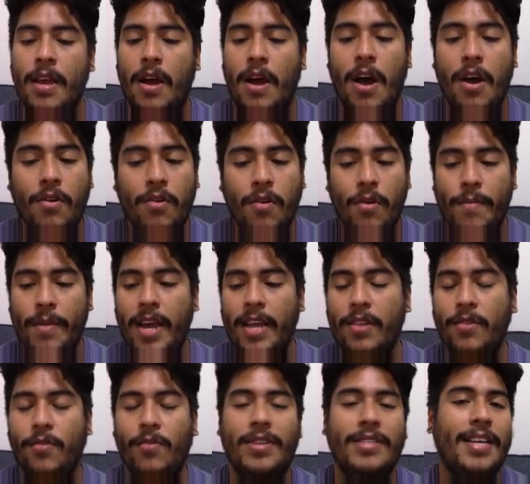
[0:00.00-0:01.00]

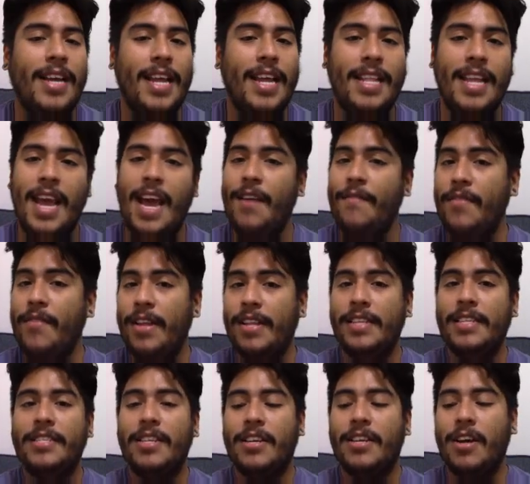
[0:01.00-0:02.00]
Aquaman, once again, every
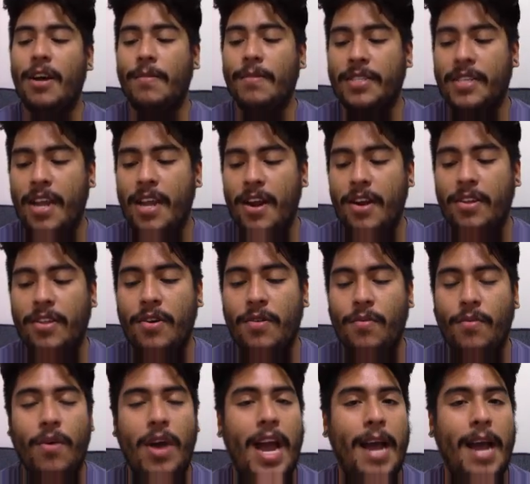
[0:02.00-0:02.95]
DC Comics character will